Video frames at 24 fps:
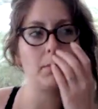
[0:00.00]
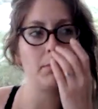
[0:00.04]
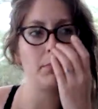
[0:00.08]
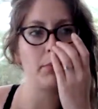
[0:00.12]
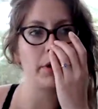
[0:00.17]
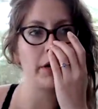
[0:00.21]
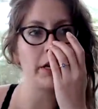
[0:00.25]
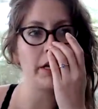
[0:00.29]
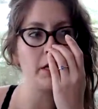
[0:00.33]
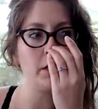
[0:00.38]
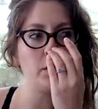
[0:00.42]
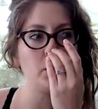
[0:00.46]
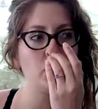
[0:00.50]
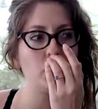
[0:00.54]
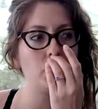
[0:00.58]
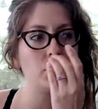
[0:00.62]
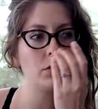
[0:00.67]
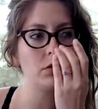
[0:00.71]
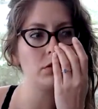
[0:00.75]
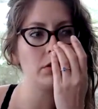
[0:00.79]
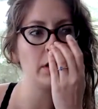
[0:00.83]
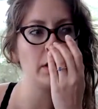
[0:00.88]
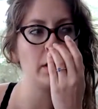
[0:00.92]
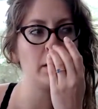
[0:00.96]

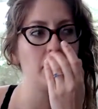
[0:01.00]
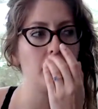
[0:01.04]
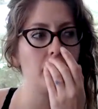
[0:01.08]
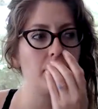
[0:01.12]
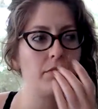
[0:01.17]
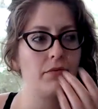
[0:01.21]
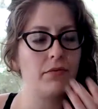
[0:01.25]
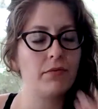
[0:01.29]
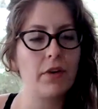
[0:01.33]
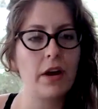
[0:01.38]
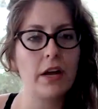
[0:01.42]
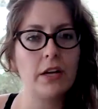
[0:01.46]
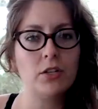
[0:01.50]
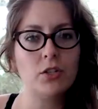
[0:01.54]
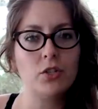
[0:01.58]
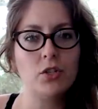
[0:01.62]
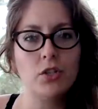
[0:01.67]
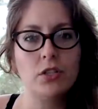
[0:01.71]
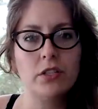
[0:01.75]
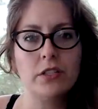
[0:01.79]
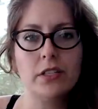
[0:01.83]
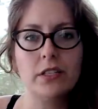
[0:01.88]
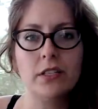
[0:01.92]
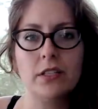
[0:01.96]
British and French
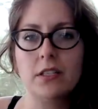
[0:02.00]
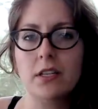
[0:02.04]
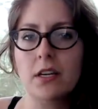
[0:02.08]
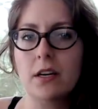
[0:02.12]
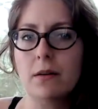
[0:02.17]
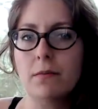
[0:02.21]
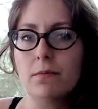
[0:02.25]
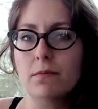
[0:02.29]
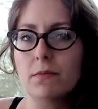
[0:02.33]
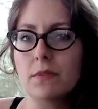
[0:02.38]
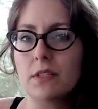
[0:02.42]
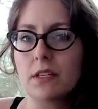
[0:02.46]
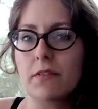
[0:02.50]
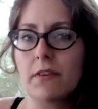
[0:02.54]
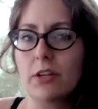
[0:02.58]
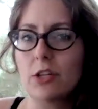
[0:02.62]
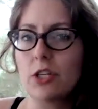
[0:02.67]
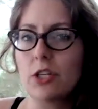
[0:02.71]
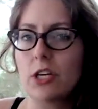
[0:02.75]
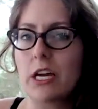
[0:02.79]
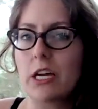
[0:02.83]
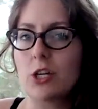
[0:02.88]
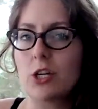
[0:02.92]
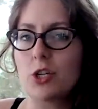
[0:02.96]
systems of
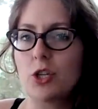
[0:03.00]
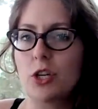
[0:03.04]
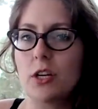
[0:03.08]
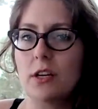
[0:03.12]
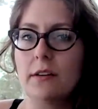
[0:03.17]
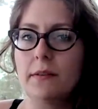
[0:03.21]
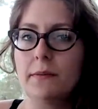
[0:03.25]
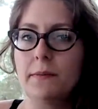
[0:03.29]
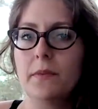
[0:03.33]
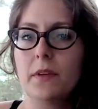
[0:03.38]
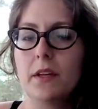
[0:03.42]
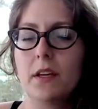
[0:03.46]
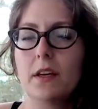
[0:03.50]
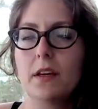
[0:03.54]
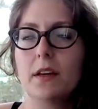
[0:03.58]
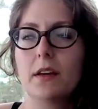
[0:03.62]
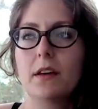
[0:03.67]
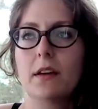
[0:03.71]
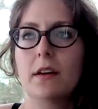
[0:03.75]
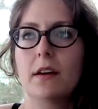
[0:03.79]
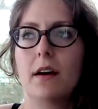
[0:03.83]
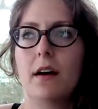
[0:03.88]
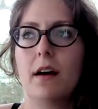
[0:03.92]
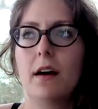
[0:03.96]
education
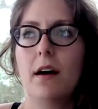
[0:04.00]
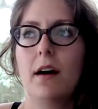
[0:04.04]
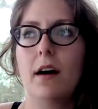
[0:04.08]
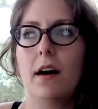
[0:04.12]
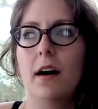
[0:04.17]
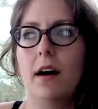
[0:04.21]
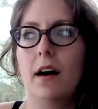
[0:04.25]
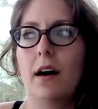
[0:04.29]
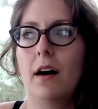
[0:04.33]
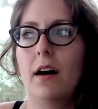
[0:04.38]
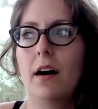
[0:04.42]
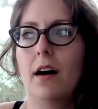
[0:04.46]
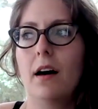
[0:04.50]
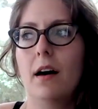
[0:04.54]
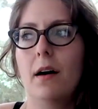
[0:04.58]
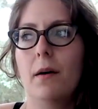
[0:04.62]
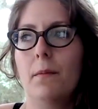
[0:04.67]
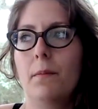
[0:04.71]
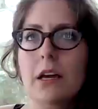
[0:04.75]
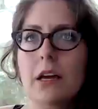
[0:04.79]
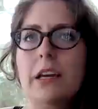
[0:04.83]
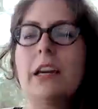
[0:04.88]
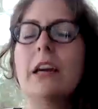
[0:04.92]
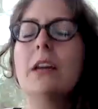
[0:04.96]

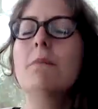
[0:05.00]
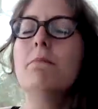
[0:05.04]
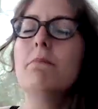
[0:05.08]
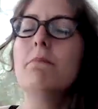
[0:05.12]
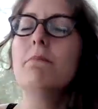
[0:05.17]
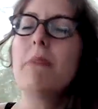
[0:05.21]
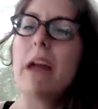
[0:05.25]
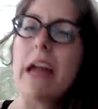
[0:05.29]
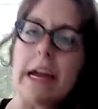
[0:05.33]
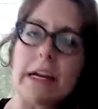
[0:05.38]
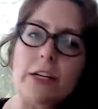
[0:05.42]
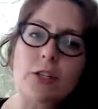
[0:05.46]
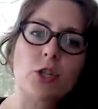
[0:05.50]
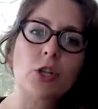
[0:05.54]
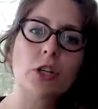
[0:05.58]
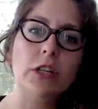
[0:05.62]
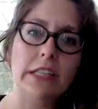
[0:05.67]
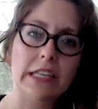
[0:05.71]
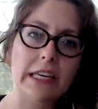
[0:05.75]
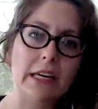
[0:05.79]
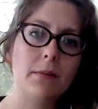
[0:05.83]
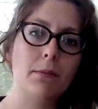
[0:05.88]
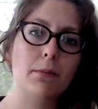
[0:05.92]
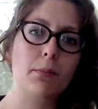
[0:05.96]
can
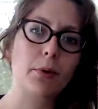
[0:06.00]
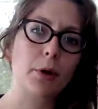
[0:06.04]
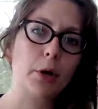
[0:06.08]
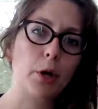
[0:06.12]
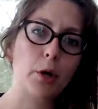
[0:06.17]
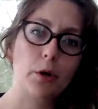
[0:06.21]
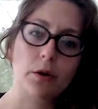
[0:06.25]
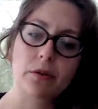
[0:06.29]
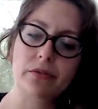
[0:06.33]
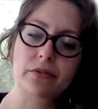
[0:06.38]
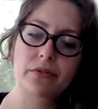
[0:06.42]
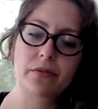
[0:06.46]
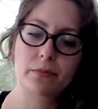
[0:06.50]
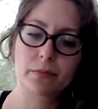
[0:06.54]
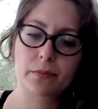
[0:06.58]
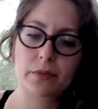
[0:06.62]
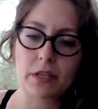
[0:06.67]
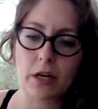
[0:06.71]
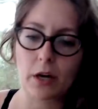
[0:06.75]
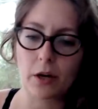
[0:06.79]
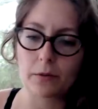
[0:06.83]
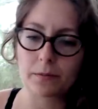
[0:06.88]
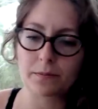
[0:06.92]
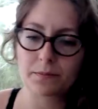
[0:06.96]
majorly
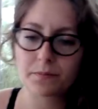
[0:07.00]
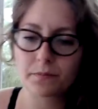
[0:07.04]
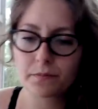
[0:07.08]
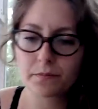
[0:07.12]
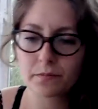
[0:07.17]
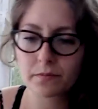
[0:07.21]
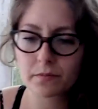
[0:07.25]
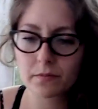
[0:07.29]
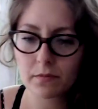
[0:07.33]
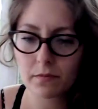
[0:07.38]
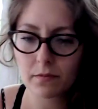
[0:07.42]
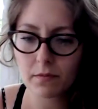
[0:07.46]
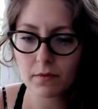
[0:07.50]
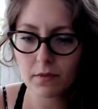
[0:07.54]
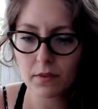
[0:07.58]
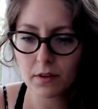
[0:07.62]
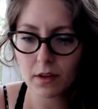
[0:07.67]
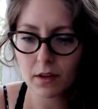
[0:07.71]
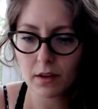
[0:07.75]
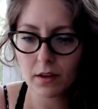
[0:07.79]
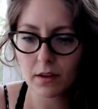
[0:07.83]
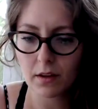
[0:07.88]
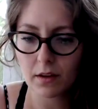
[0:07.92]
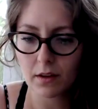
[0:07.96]
improve. So
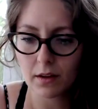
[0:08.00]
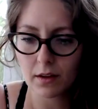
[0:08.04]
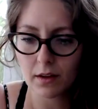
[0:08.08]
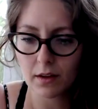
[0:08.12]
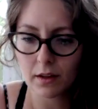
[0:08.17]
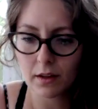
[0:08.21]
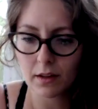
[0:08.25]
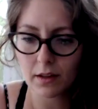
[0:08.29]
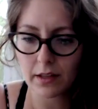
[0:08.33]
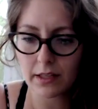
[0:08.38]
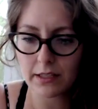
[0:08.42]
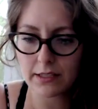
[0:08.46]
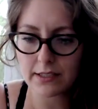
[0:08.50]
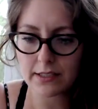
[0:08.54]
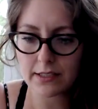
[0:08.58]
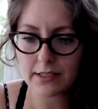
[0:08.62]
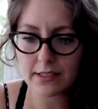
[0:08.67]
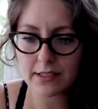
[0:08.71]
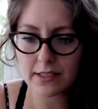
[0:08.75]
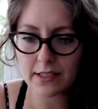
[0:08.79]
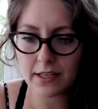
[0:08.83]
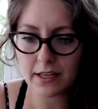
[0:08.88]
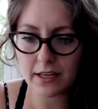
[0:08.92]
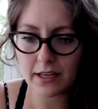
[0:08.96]

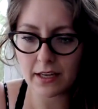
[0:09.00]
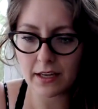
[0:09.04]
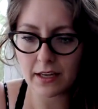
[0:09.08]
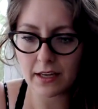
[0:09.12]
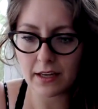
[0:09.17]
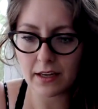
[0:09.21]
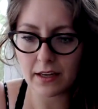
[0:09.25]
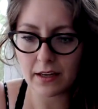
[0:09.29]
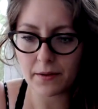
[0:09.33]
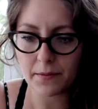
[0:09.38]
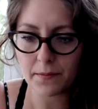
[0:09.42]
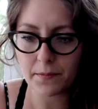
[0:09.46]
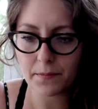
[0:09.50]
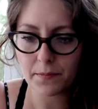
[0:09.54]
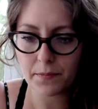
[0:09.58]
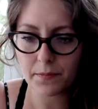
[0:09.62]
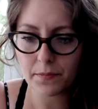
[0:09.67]
let's see.